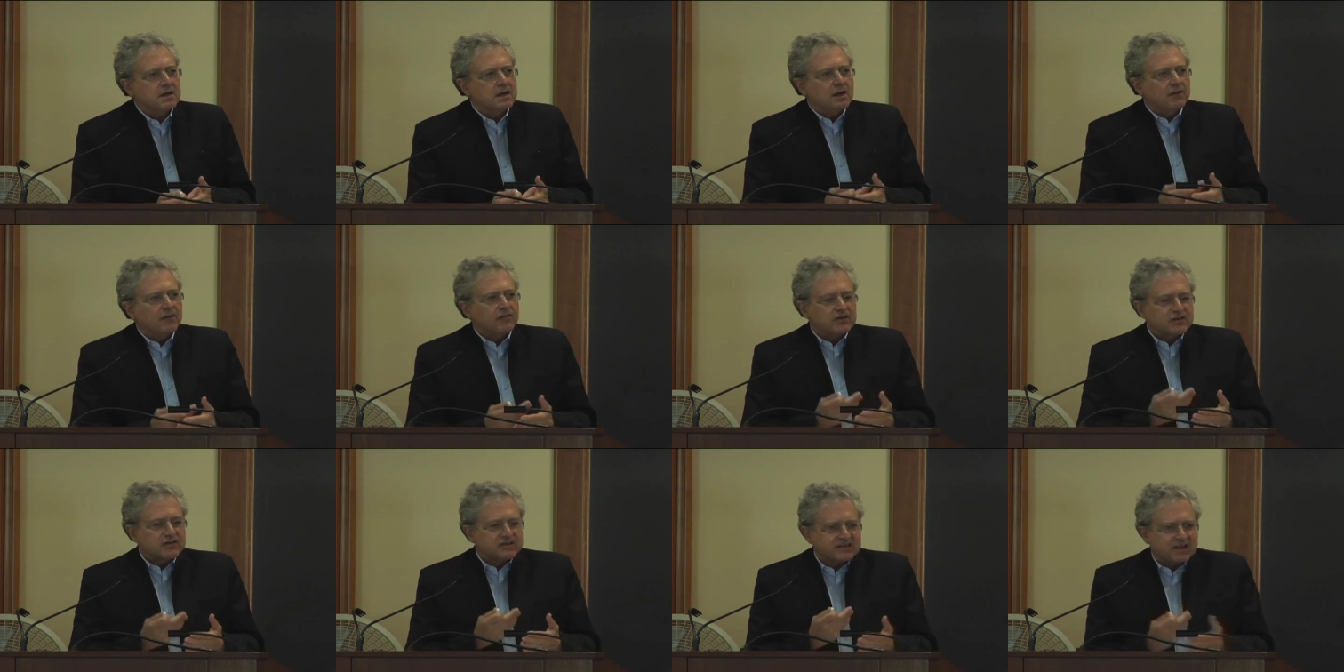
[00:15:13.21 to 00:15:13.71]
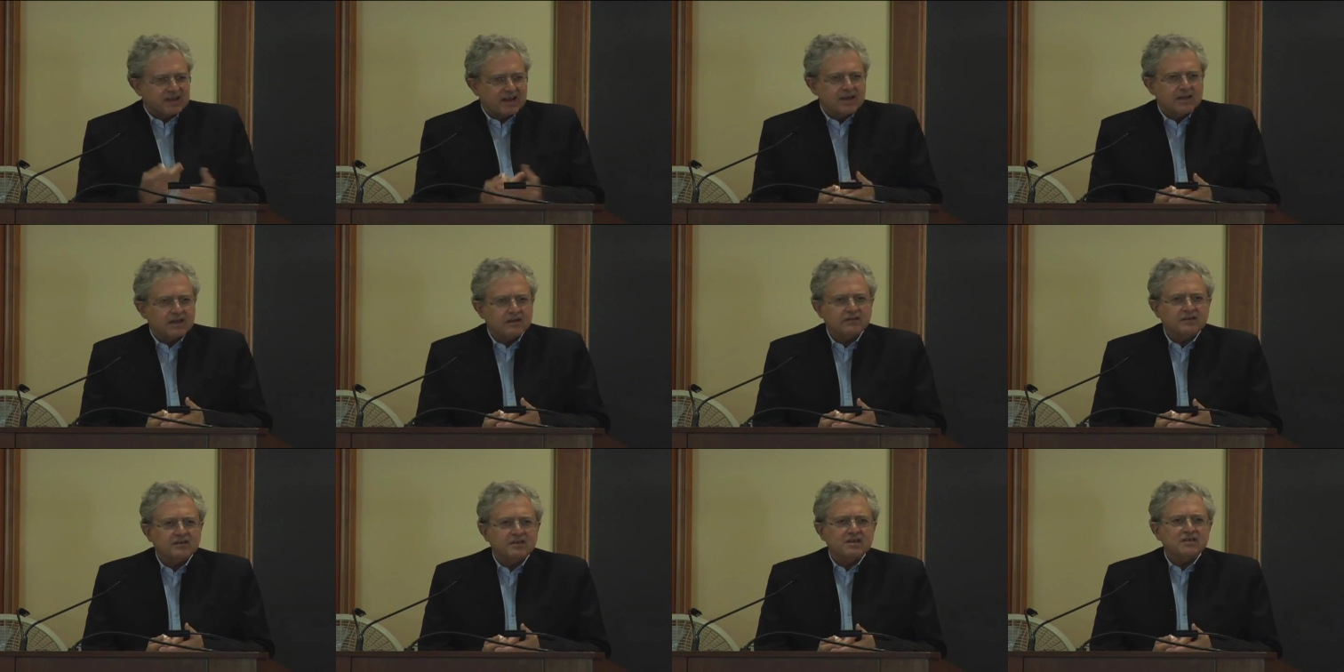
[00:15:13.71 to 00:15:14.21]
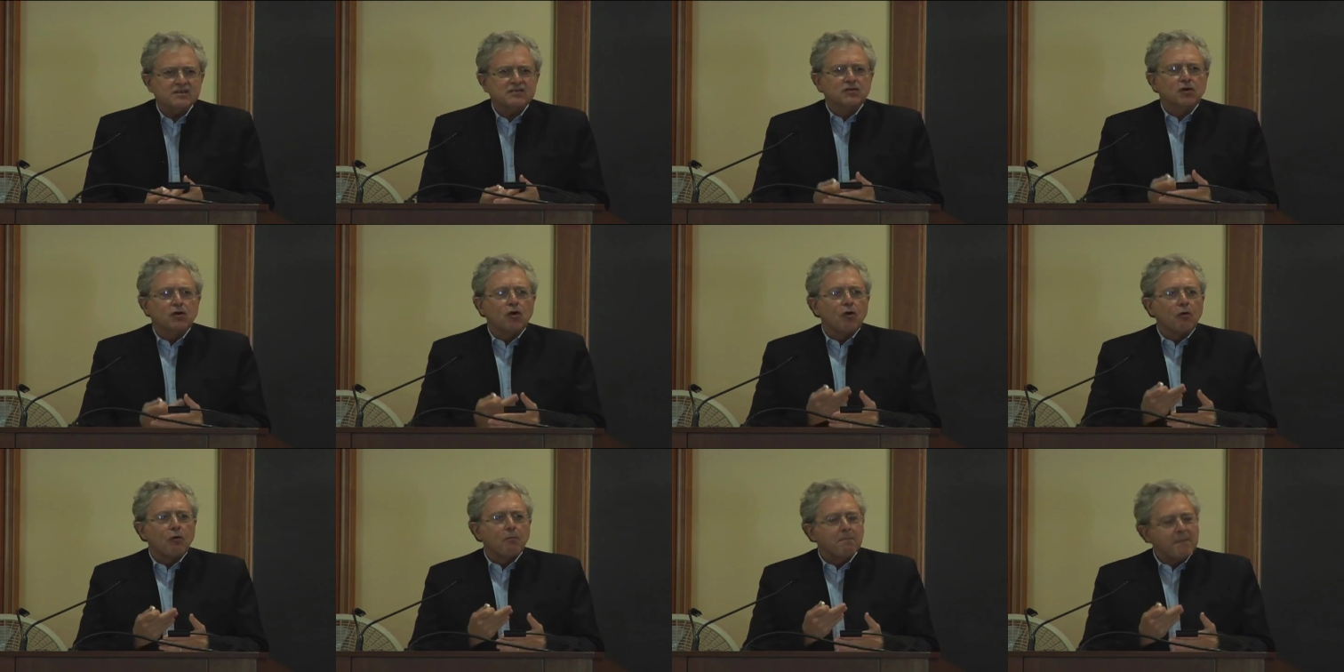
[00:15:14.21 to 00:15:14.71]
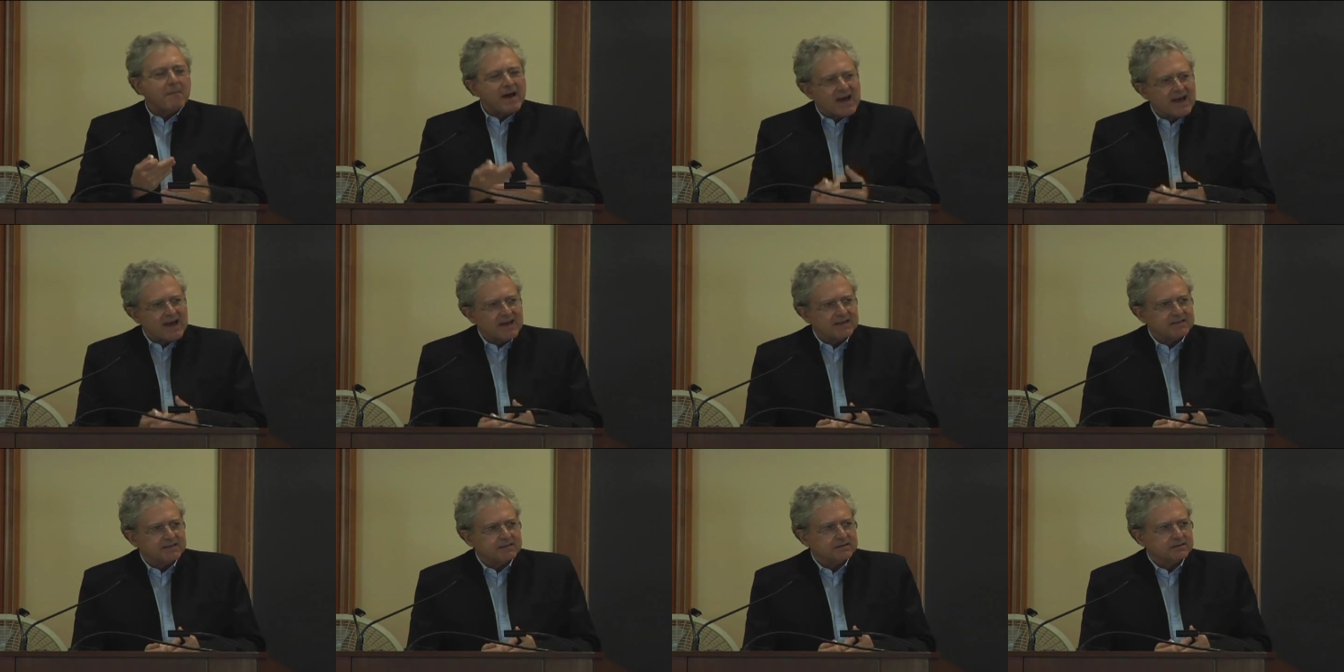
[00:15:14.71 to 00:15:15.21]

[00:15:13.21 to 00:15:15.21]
the scientists go mad.